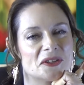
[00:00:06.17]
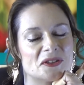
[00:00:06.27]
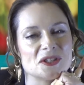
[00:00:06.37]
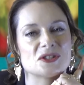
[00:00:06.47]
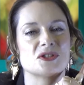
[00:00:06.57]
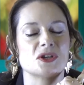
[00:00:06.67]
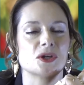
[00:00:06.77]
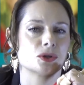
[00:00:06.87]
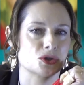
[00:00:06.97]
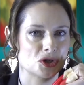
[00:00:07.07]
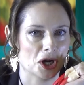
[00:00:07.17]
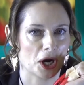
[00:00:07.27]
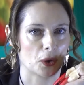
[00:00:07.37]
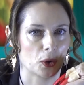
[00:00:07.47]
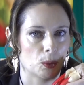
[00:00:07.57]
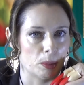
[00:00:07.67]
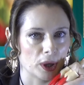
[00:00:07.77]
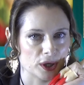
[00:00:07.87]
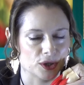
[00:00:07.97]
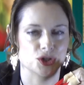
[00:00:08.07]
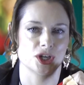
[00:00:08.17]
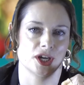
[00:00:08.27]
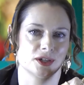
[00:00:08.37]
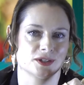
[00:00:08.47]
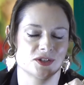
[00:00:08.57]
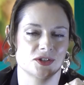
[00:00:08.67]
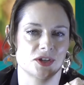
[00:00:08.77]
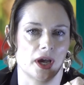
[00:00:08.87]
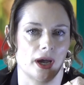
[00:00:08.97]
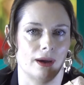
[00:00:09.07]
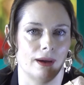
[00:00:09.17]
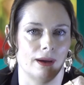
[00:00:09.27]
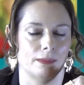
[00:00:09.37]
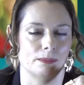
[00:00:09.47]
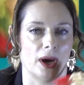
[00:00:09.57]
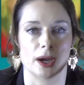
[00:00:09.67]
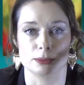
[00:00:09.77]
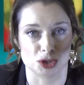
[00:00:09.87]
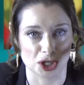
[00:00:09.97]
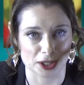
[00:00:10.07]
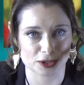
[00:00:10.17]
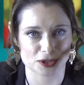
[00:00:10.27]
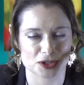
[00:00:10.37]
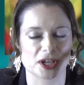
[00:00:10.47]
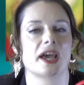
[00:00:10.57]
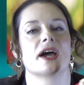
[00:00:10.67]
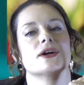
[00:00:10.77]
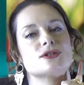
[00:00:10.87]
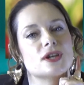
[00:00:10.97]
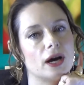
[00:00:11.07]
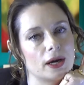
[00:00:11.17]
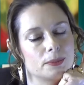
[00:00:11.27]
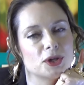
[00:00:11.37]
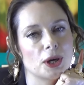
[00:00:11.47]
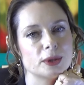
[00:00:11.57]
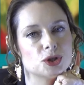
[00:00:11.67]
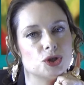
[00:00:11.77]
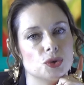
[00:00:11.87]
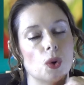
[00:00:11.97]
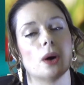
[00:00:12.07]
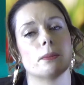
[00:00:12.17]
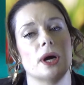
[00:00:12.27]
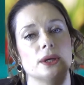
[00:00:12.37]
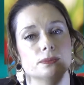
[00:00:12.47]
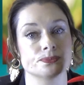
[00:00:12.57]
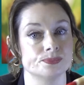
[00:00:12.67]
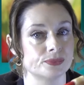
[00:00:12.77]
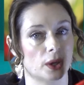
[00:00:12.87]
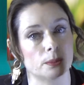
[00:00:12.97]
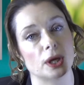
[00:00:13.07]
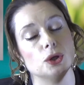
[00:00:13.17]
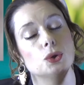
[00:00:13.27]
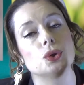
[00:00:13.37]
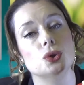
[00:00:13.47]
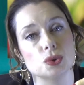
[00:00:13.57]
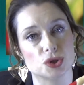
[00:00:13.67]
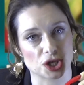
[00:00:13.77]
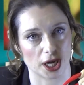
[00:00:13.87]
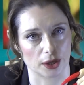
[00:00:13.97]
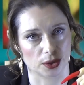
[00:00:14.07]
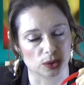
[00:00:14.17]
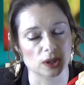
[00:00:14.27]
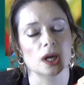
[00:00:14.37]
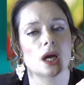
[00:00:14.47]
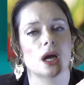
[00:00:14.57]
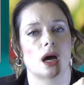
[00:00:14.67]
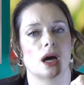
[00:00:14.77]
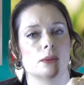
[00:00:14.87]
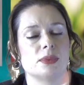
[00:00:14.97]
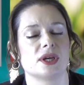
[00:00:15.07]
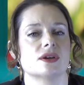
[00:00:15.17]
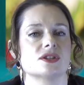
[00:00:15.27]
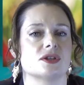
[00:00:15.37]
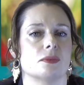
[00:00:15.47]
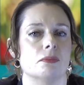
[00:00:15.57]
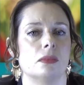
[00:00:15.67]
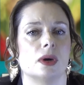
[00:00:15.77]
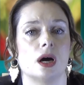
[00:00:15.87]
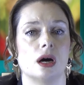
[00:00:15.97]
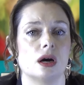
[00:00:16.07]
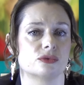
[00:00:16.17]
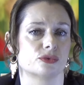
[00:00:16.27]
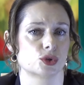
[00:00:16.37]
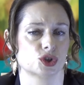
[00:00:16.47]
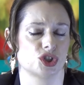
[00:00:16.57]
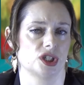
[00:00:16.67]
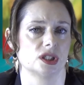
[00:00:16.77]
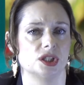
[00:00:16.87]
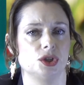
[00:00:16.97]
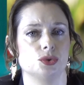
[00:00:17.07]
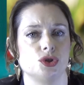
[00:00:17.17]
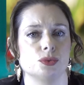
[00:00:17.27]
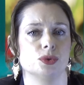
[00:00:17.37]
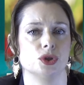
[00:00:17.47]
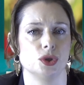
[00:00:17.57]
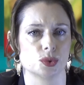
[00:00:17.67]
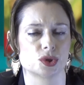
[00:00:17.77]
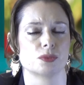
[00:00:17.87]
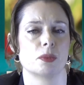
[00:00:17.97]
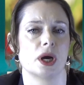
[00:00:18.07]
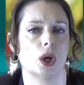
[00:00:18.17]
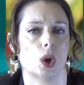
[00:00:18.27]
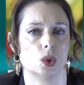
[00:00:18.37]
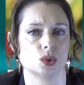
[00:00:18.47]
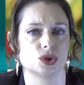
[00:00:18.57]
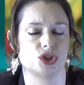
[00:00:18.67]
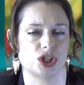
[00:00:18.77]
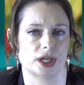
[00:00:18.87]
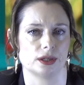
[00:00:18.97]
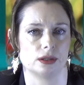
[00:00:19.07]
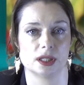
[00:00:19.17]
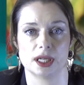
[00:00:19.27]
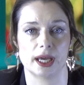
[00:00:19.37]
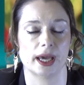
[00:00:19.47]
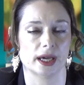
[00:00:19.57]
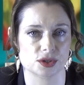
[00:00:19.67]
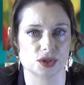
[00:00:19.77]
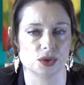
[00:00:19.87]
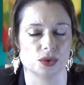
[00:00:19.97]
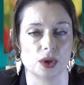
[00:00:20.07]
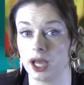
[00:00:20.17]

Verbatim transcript: This is Tarot by Janice. Um, I'm Janice, and I'm coming to you on my on my new channel uh, because uh, unfortunately YouTube nuked my old channel, and I had to.